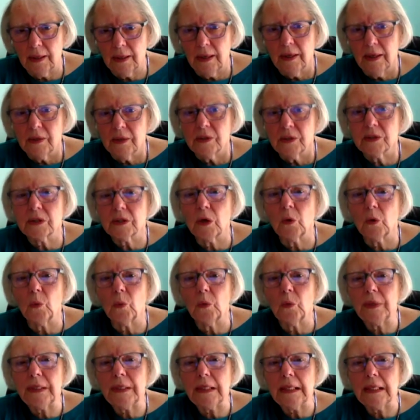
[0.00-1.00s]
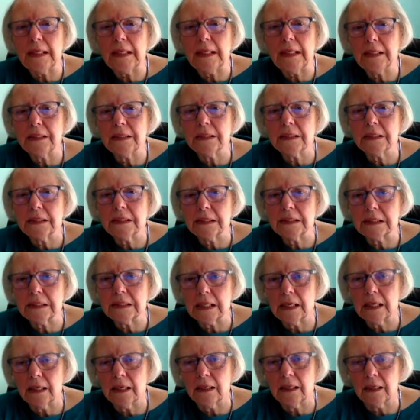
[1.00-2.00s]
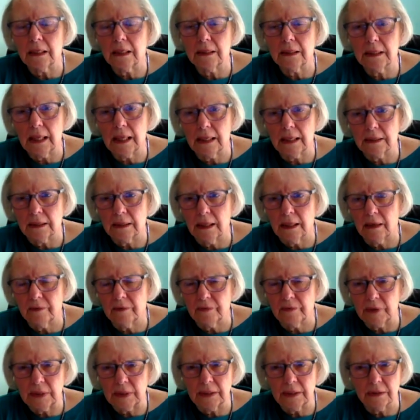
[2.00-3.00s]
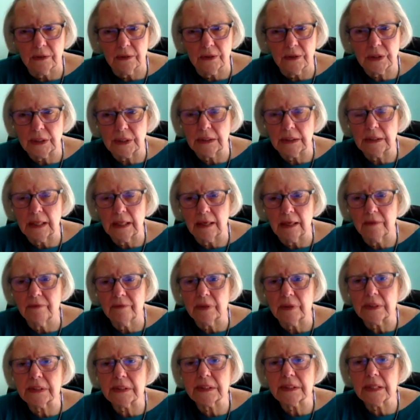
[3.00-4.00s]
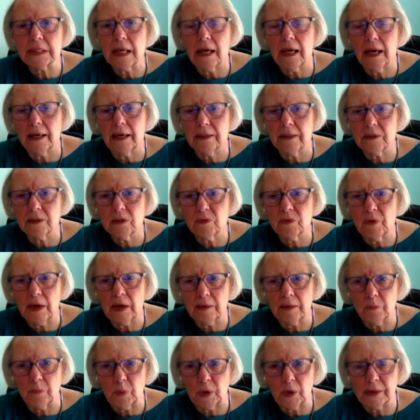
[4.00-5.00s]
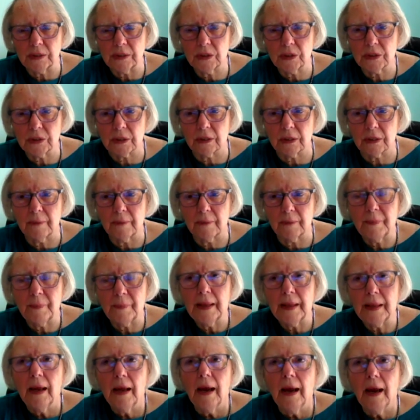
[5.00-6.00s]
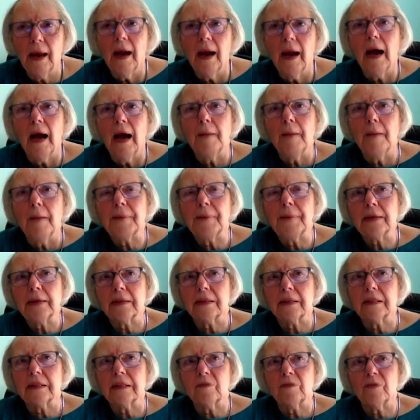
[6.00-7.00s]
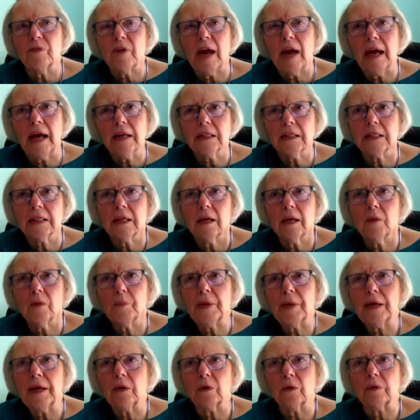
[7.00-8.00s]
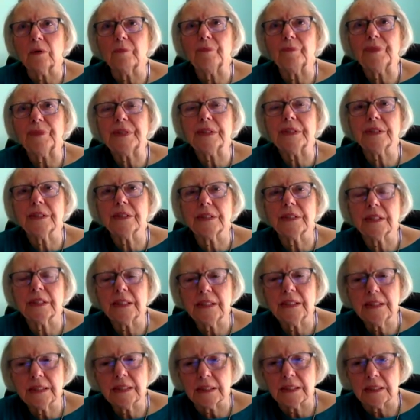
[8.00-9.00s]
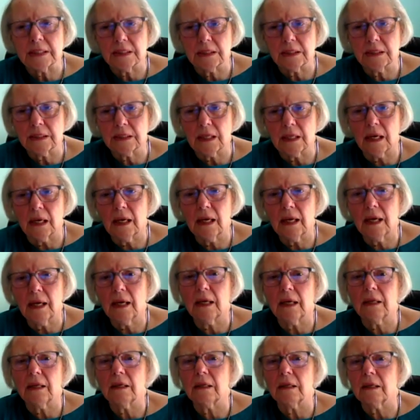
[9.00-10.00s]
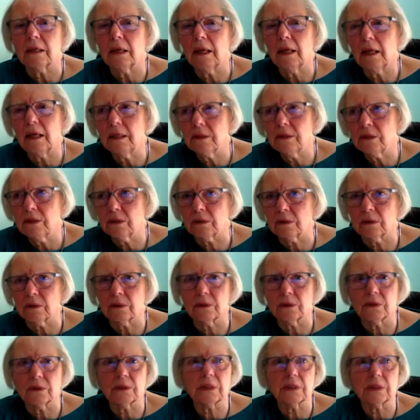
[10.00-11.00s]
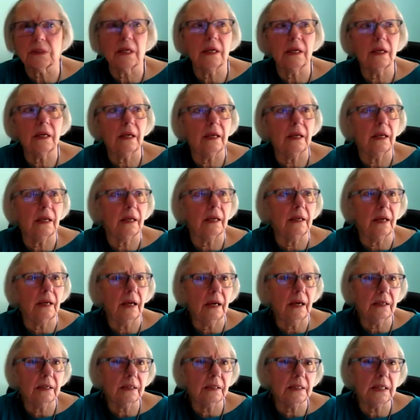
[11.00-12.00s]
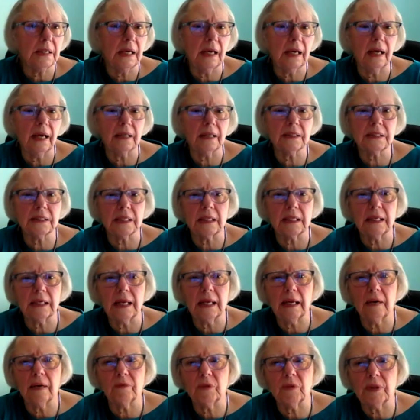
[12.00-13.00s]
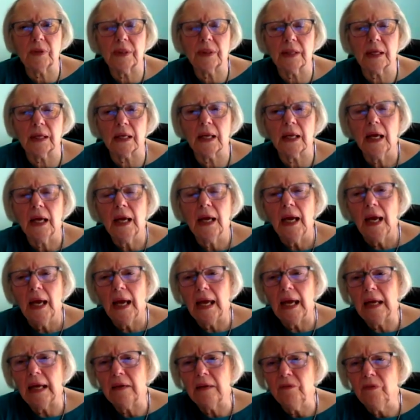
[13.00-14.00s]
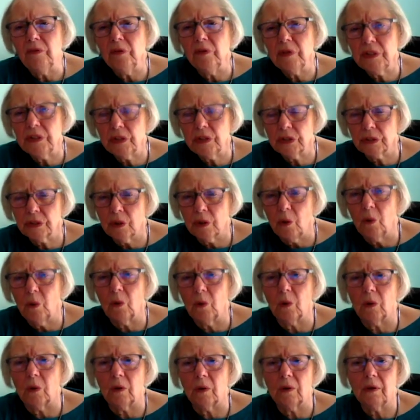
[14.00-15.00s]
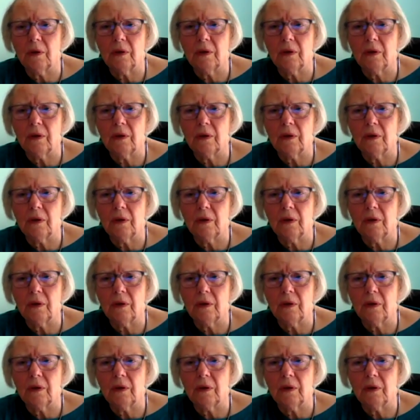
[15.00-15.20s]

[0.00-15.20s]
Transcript: So we need to stay in that love energy. Love is the highest vibration. But the fact about diseases and cancers and heart attacks and everything, every soul